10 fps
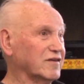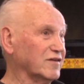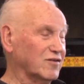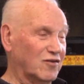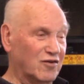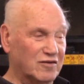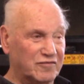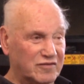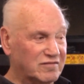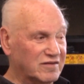and all
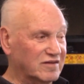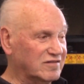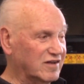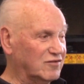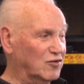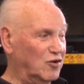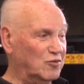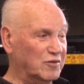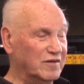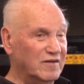of the things that go
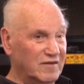with,